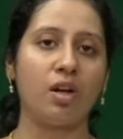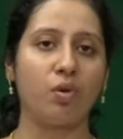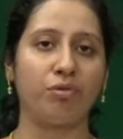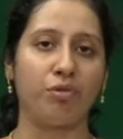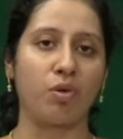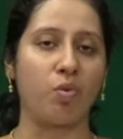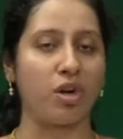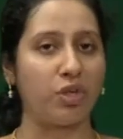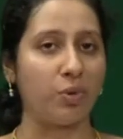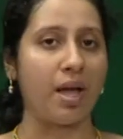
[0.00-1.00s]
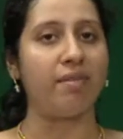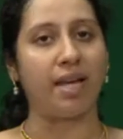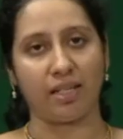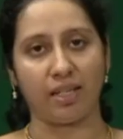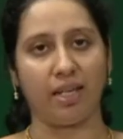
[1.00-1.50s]
out for what you have
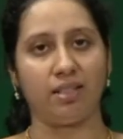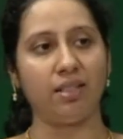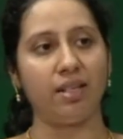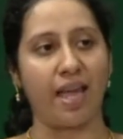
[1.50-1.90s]
allocated